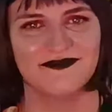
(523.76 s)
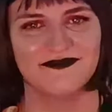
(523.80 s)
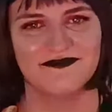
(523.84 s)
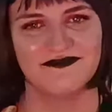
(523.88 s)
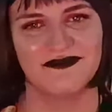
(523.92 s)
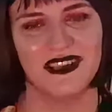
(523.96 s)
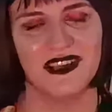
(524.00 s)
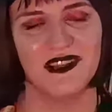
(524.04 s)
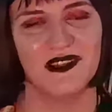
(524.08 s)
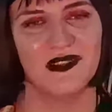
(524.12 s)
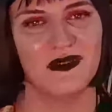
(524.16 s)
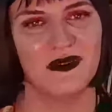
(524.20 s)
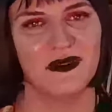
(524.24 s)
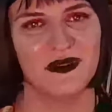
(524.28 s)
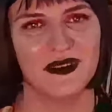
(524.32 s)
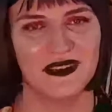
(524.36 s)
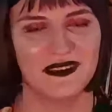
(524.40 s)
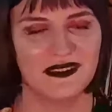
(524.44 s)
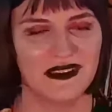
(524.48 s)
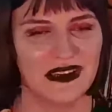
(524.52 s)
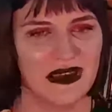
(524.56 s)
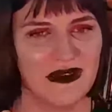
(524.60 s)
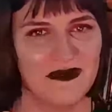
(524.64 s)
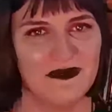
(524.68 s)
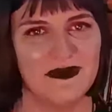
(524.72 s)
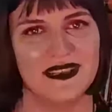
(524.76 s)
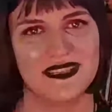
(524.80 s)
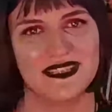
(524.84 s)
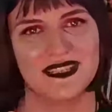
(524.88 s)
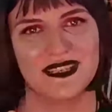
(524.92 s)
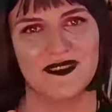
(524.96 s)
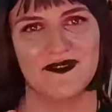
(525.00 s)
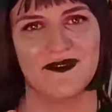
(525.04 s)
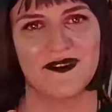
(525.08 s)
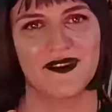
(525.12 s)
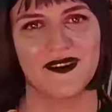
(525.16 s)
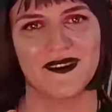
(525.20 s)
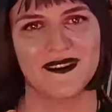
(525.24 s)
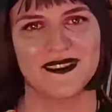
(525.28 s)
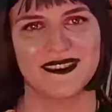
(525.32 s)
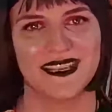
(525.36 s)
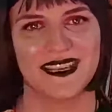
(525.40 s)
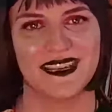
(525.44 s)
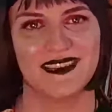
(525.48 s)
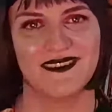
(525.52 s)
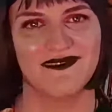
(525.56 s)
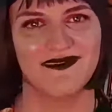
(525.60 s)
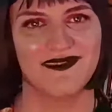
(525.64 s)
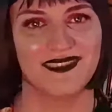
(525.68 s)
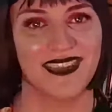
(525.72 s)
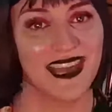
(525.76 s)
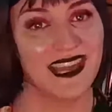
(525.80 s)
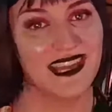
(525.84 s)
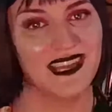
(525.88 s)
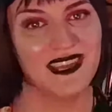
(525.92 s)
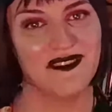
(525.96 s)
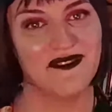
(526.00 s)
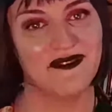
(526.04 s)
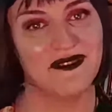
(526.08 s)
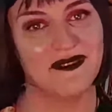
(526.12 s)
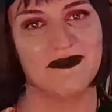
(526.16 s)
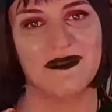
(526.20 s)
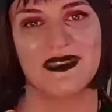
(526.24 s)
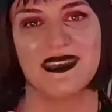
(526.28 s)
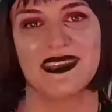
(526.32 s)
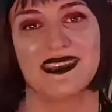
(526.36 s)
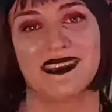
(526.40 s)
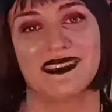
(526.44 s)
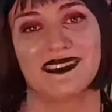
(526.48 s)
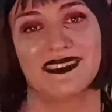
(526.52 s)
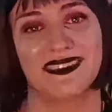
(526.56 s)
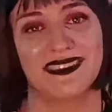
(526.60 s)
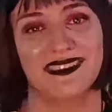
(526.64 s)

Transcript: I'll miss you, Rosie. Thank you for being an